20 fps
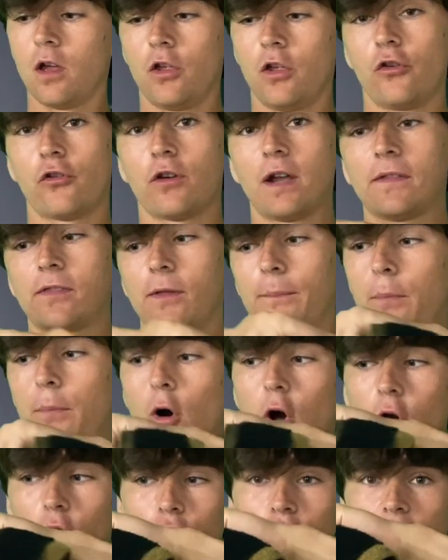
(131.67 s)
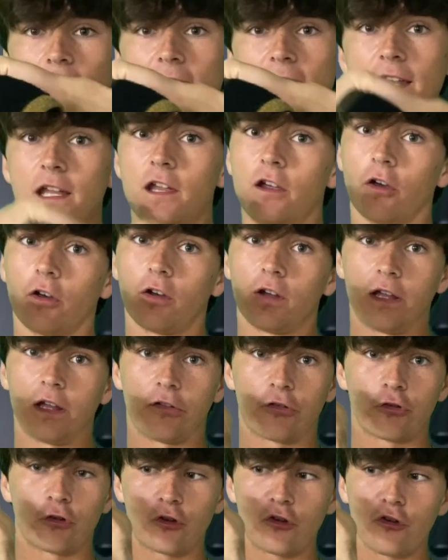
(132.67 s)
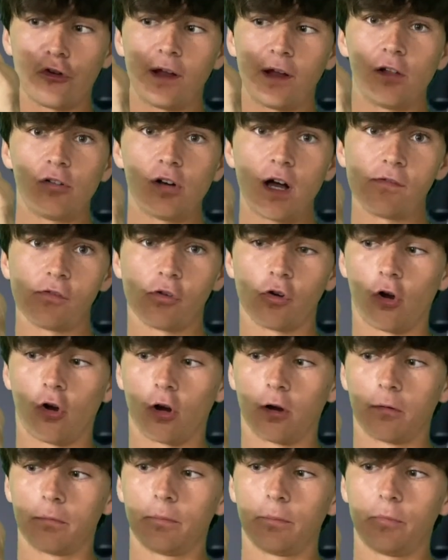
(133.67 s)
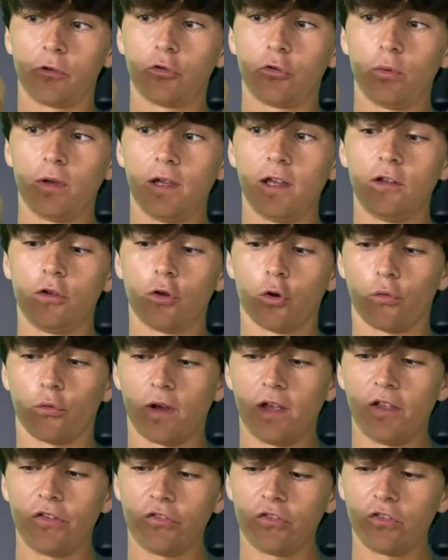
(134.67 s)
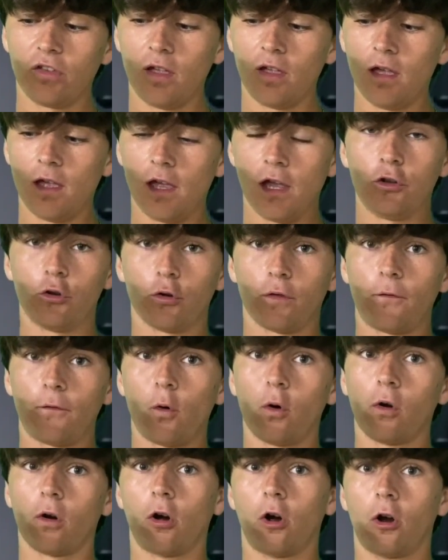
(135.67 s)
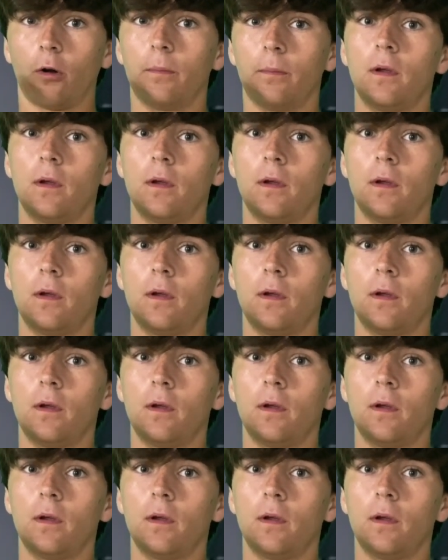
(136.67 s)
you're gonna have the bar right here and it's gonna create a lever arm between your wrist and your forearm.